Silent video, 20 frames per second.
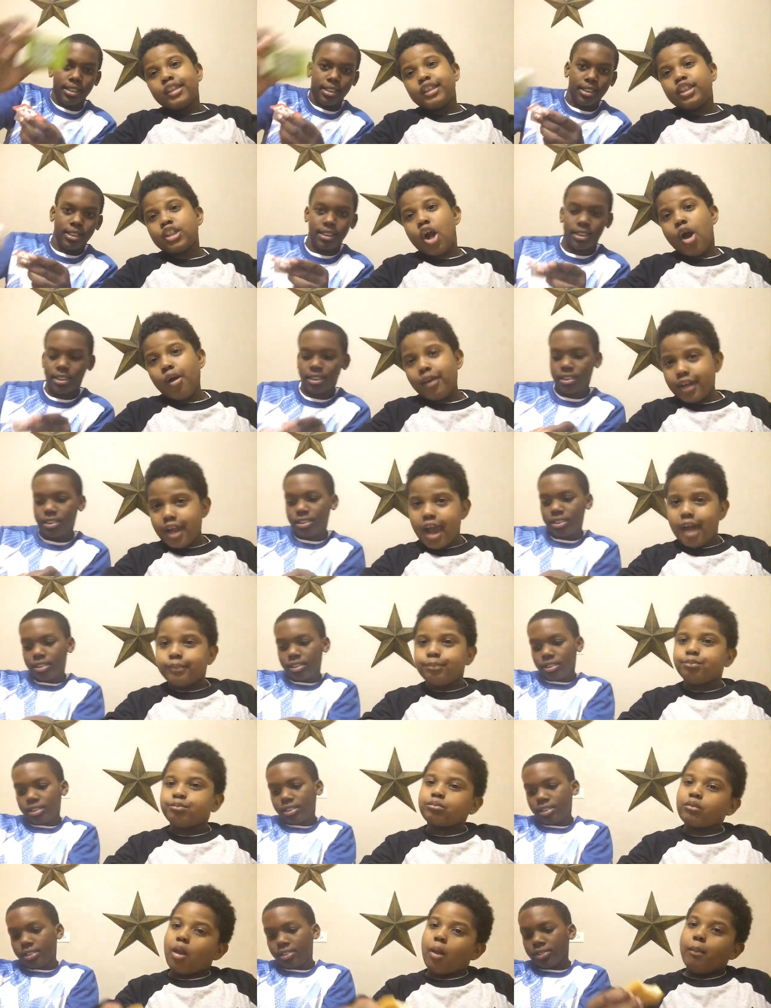Speaker 1: So yeah,
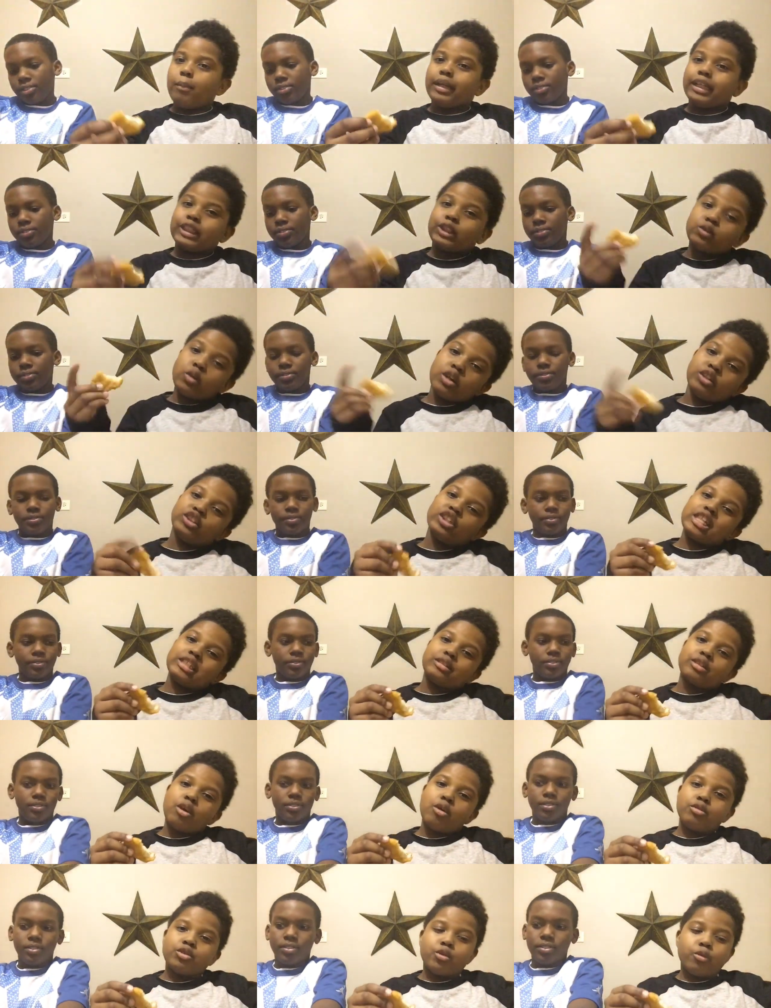I mean Jordan just
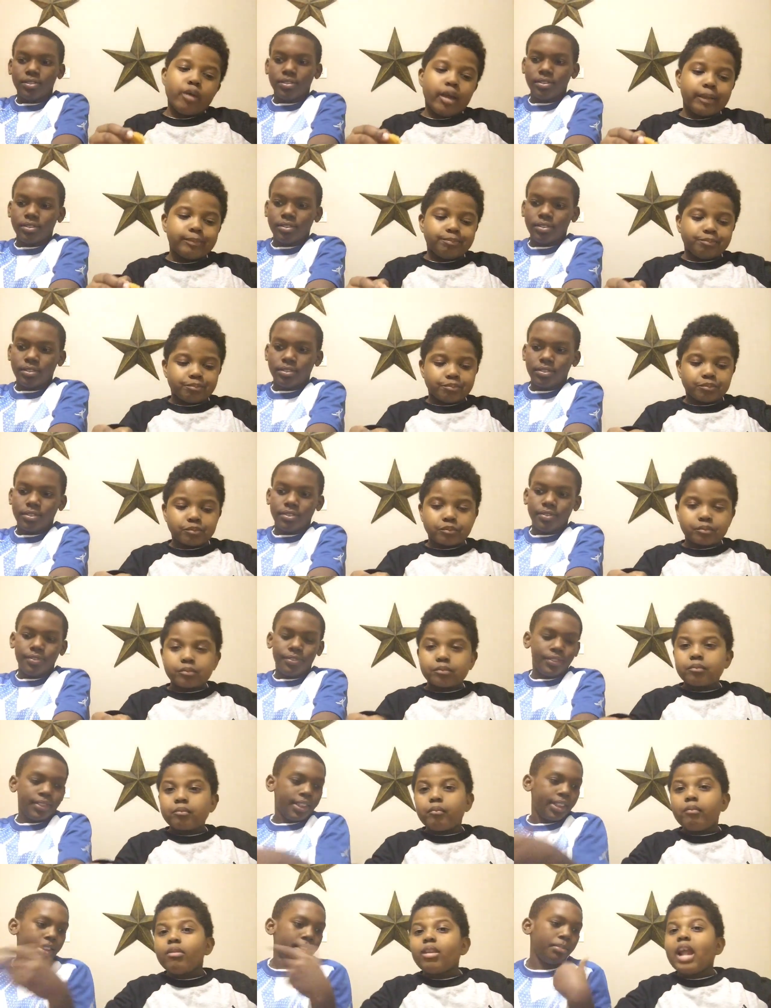gonna do it.
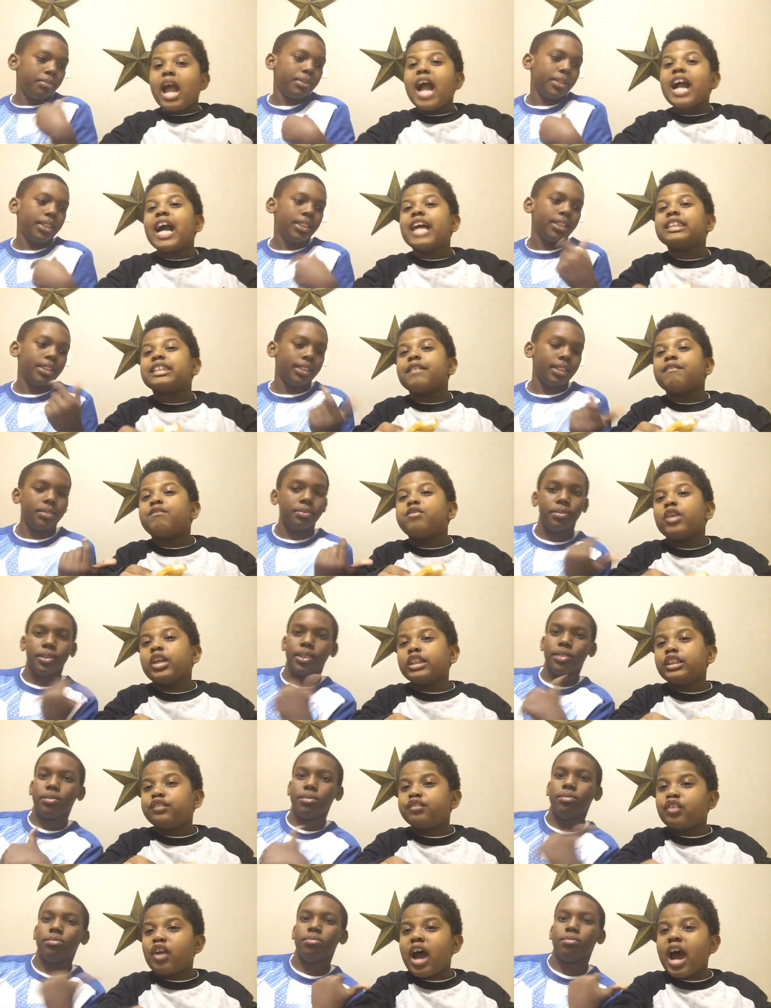And I got some French
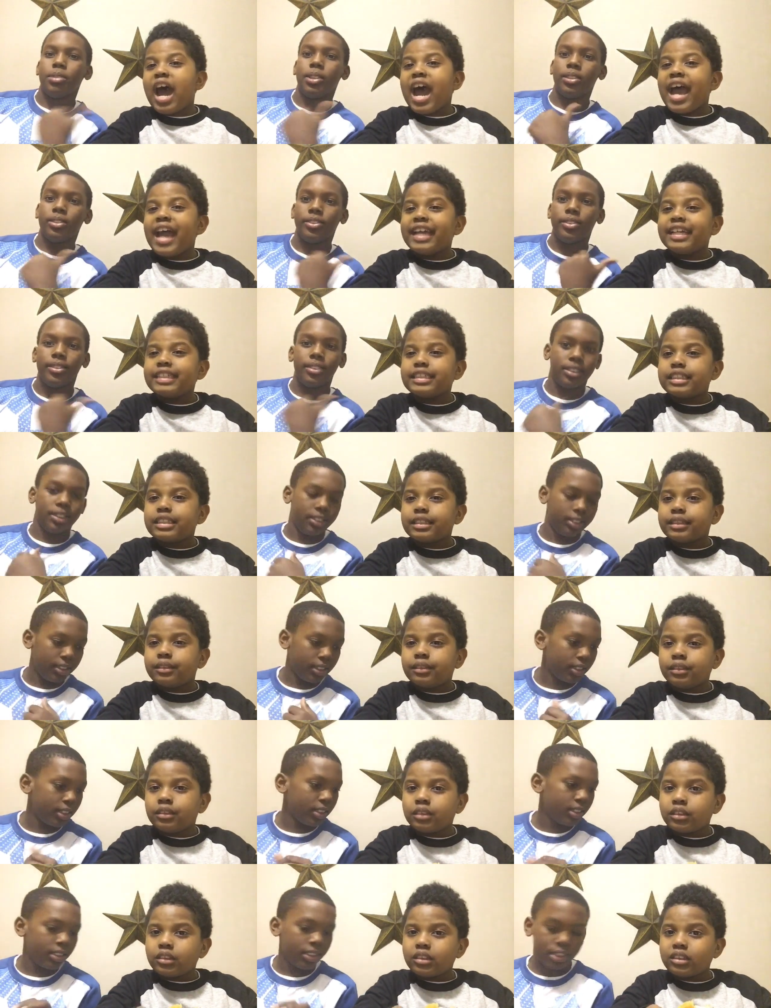fries.
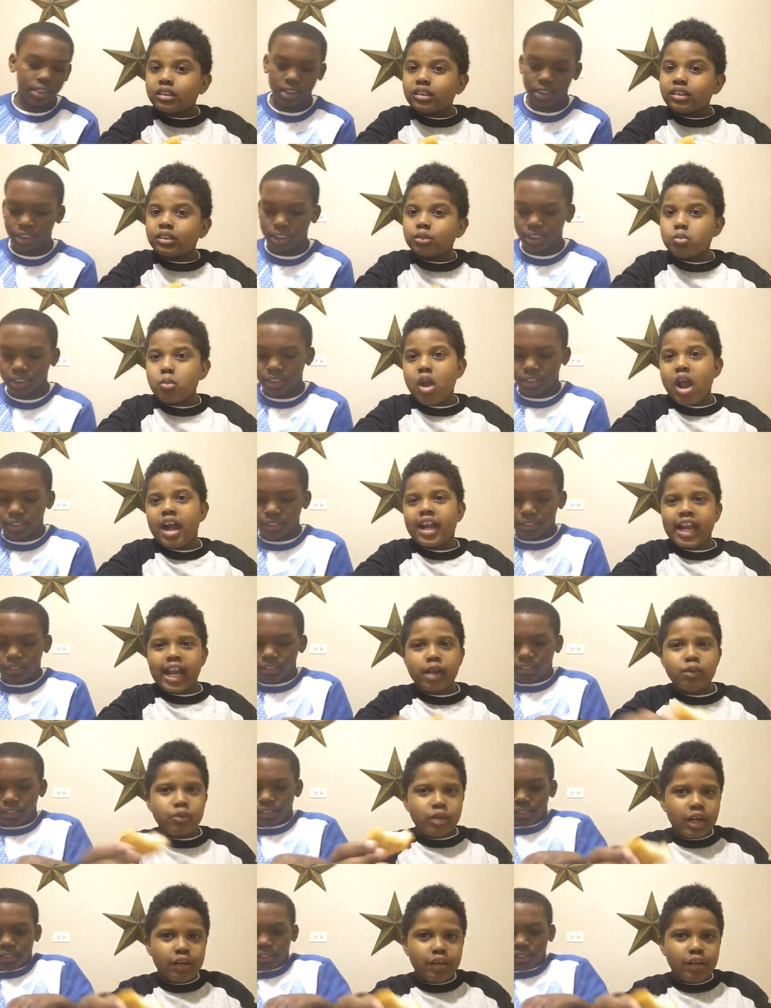Where I can